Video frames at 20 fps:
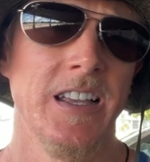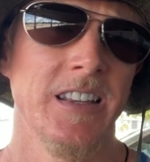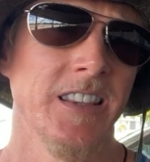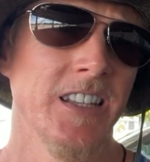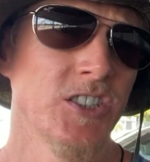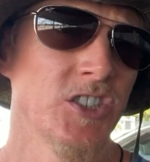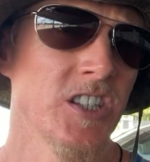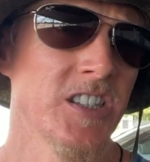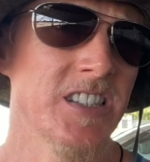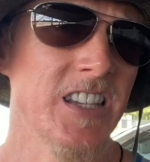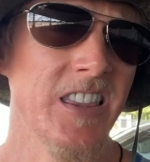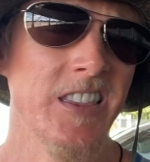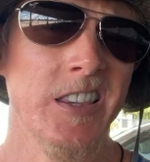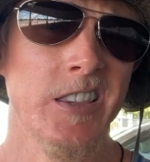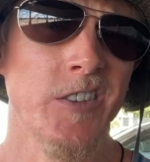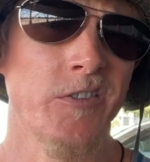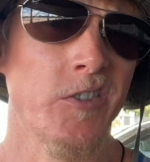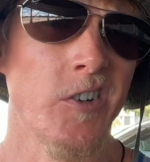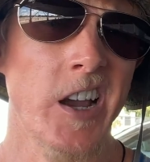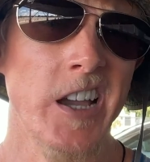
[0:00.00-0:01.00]
Let's just say that
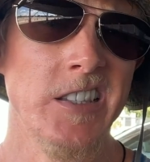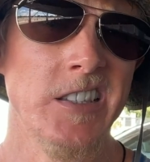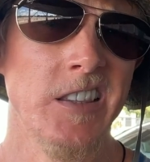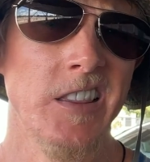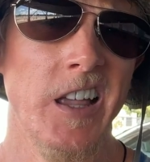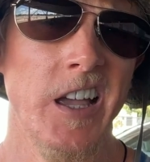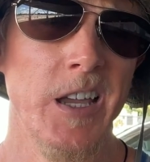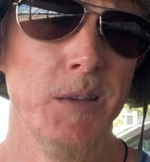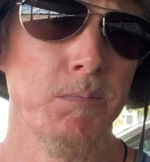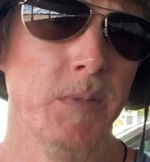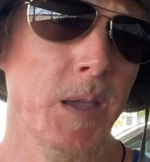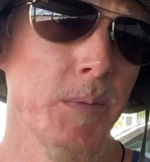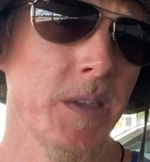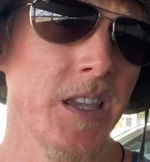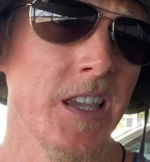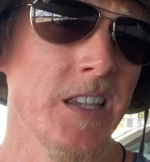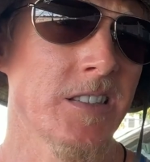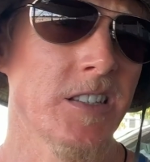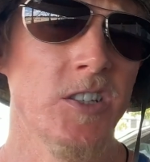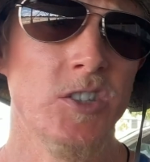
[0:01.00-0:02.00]
the Verizon line
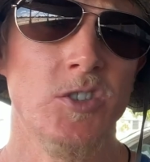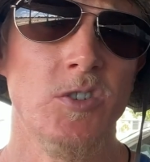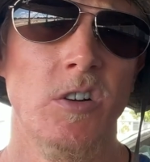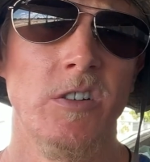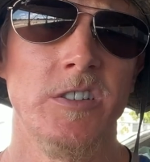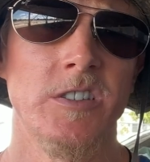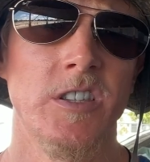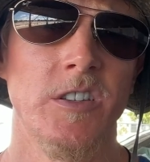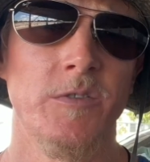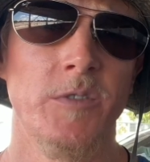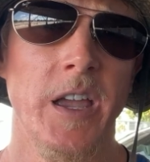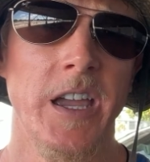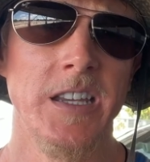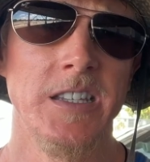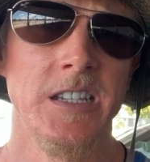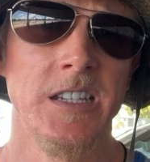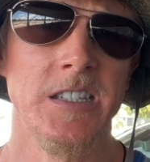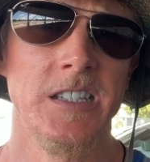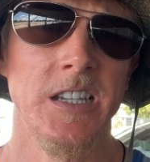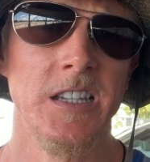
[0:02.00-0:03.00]
maybe isn't as strong as the
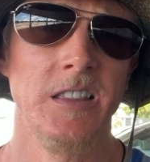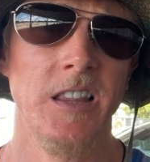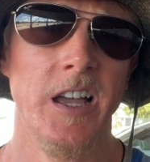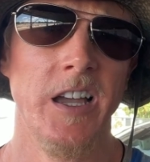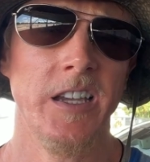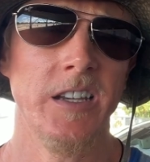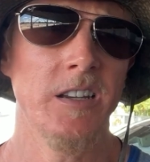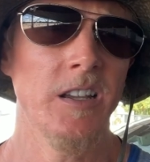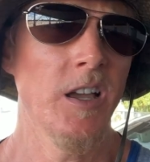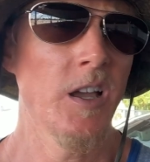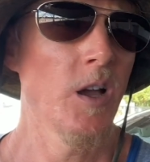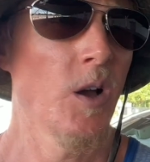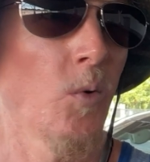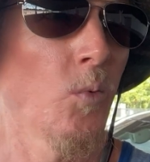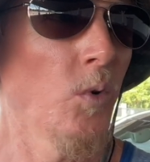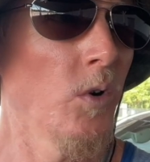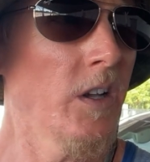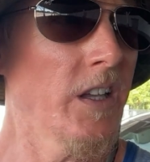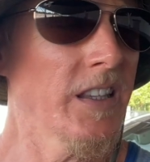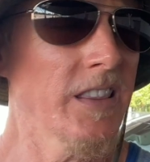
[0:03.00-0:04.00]
AT&T line.
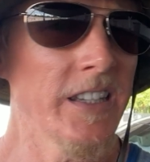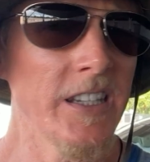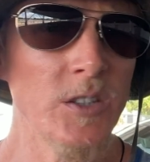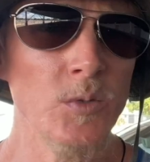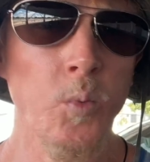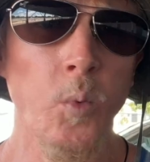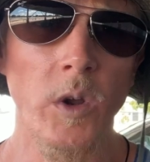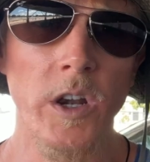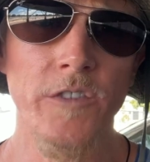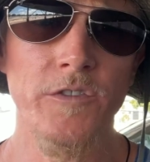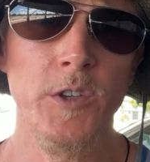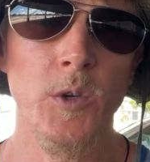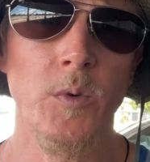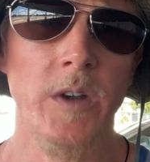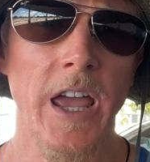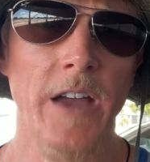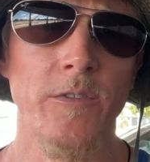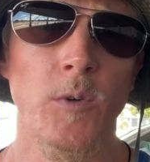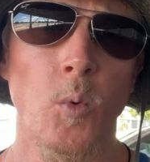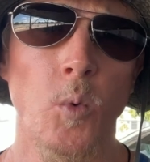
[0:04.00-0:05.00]
Well, at least one of you would
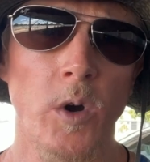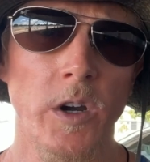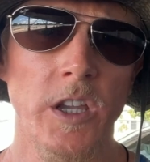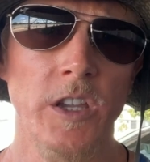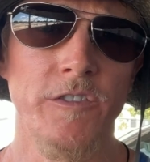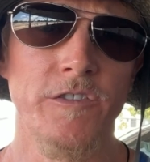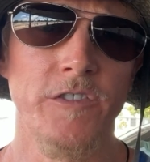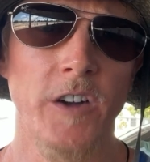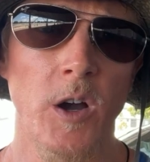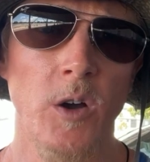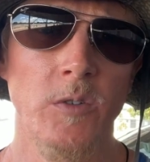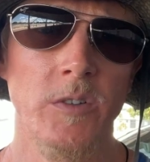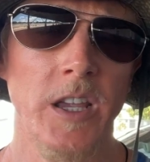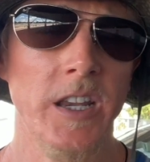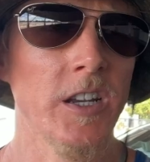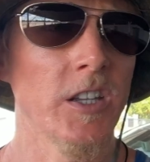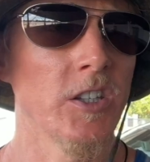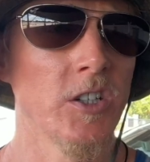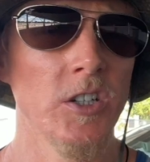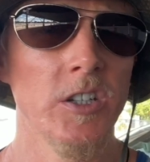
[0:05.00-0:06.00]
have a working phone
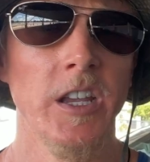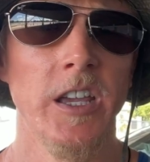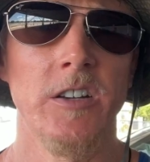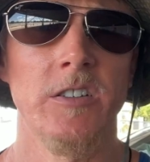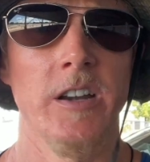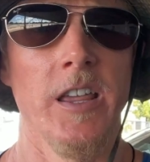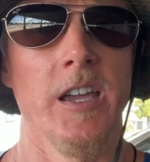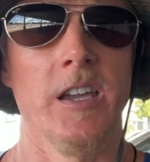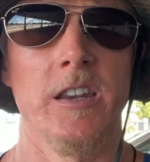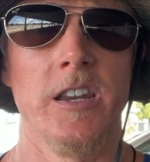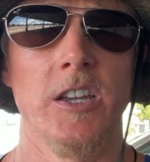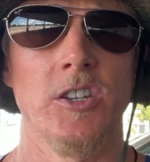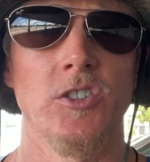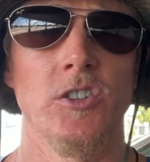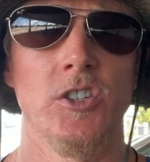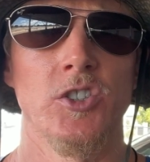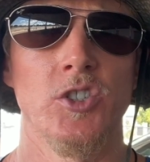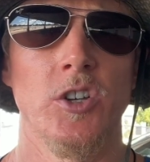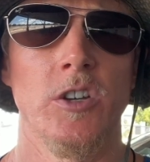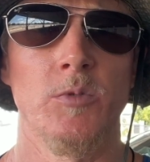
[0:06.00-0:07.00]
and a good internet connection
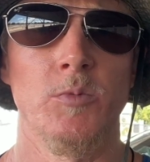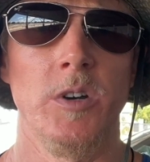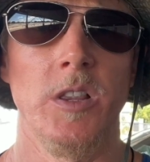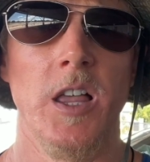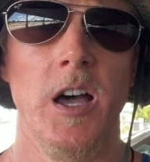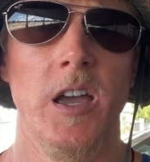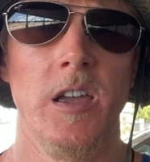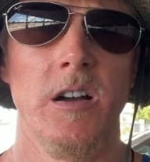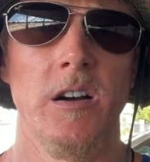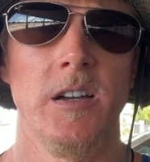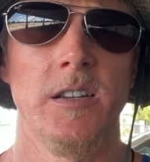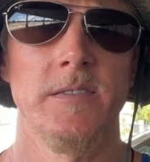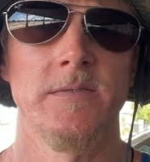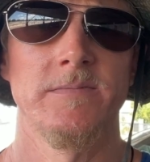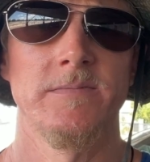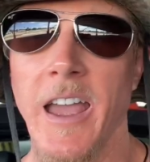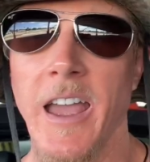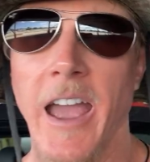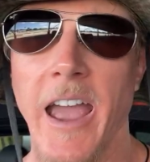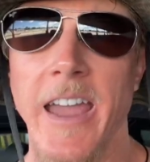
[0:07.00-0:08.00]
that you can rely on.
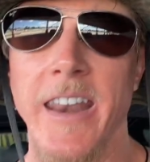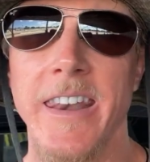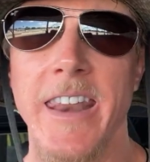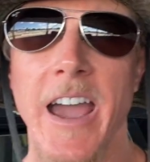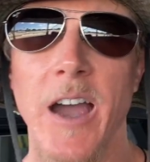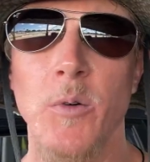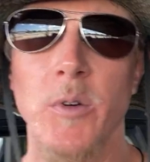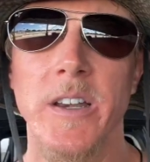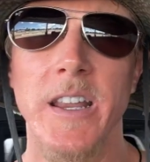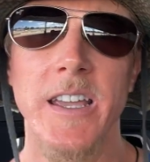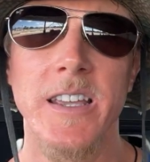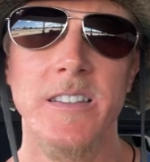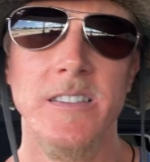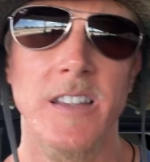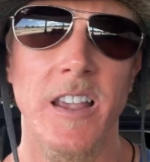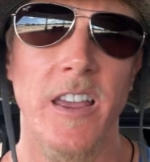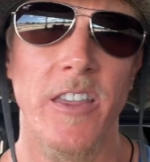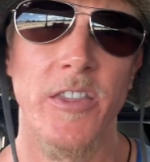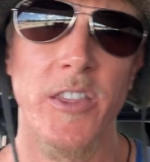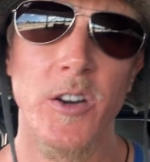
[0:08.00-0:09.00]
And nowadays,
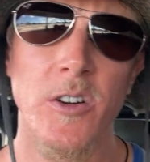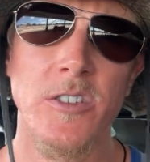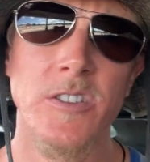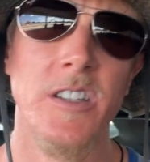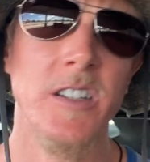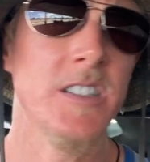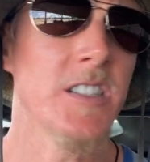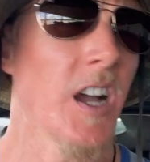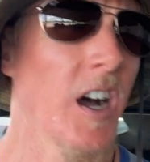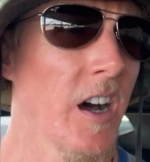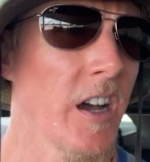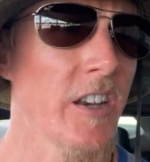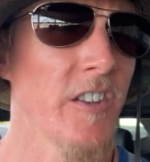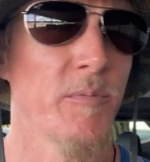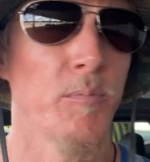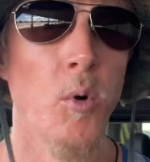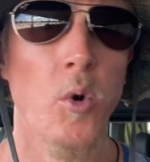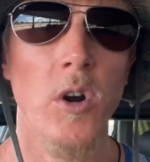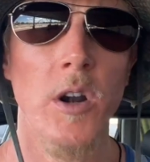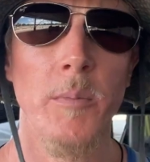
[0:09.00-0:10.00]
there is a ton
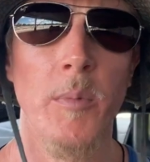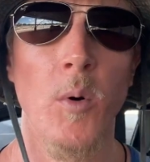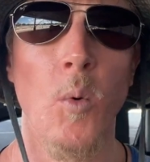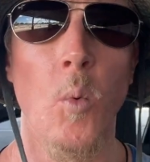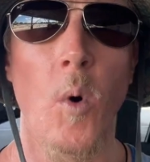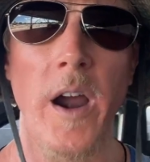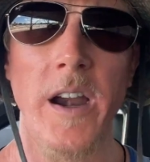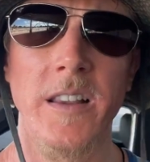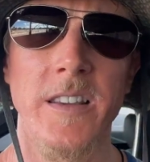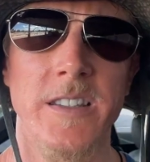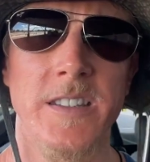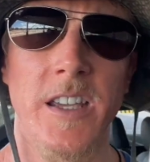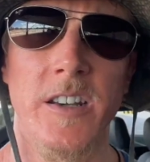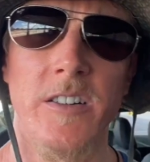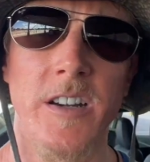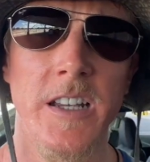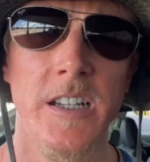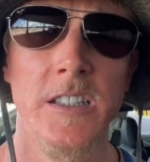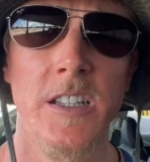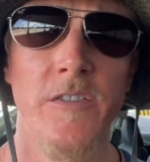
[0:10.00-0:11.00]
of portable wireless
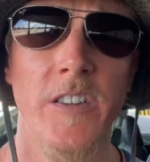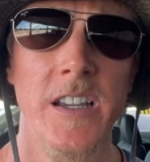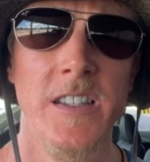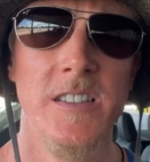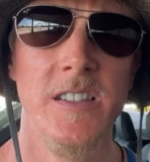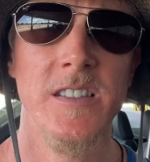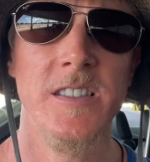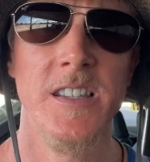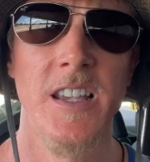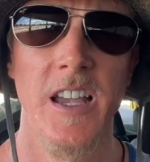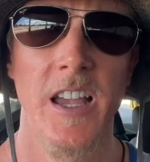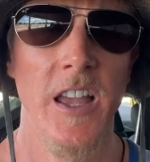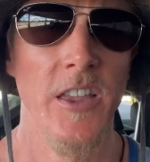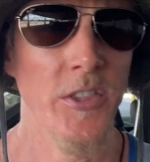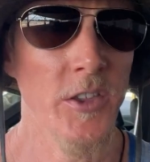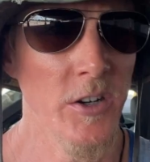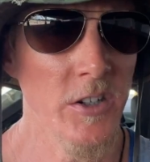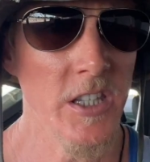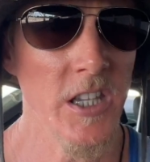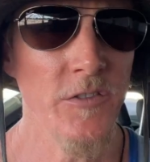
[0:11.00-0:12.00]
internet devices
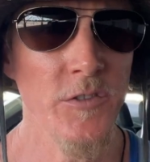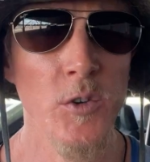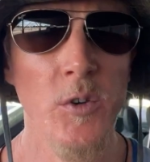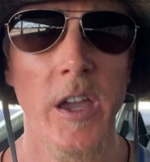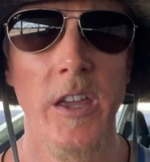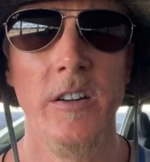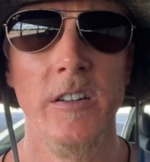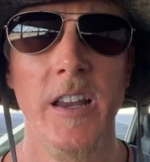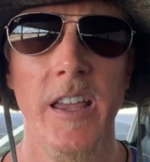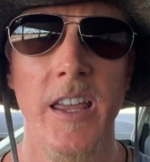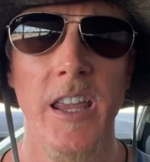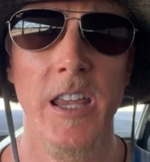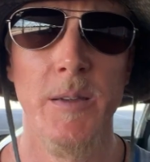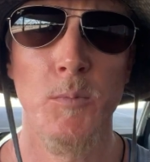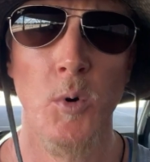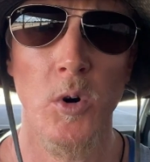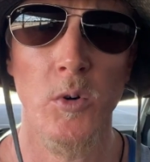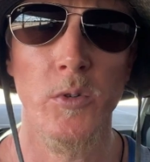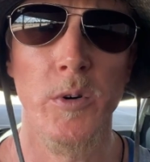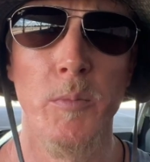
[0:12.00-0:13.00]
that'll give you internet in
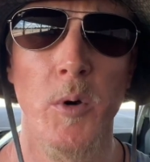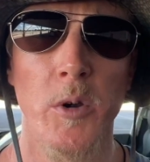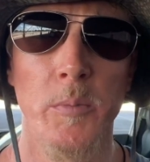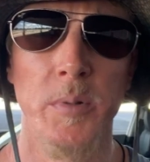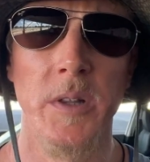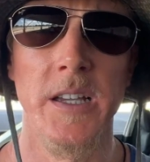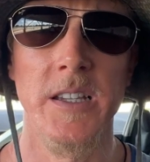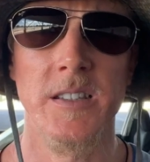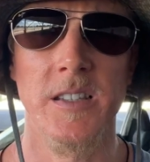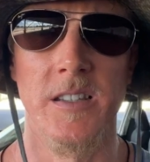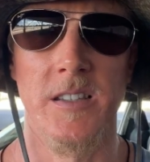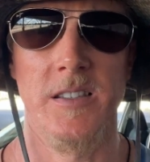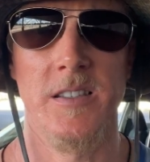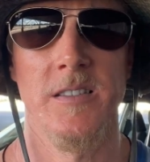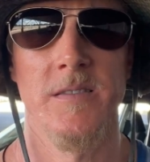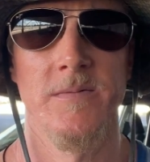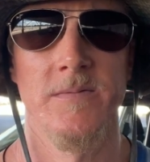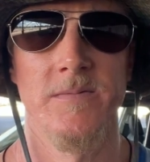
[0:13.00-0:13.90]
more remote places.